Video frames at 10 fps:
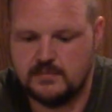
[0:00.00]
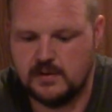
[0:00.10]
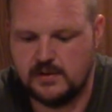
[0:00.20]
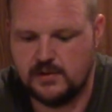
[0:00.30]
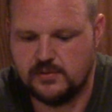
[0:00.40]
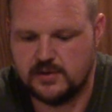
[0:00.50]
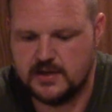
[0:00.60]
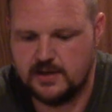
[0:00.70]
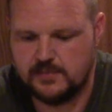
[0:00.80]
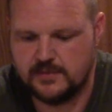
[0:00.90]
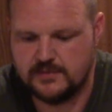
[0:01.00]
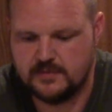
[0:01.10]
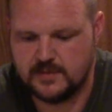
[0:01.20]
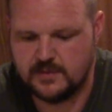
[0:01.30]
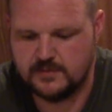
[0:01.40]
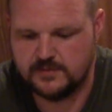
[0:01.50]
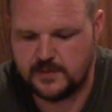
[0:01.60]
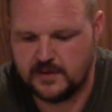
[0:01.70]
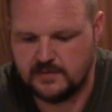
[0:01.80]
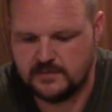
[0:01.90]
a longer camper in some of those
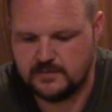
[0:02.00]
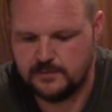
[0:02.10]
spots.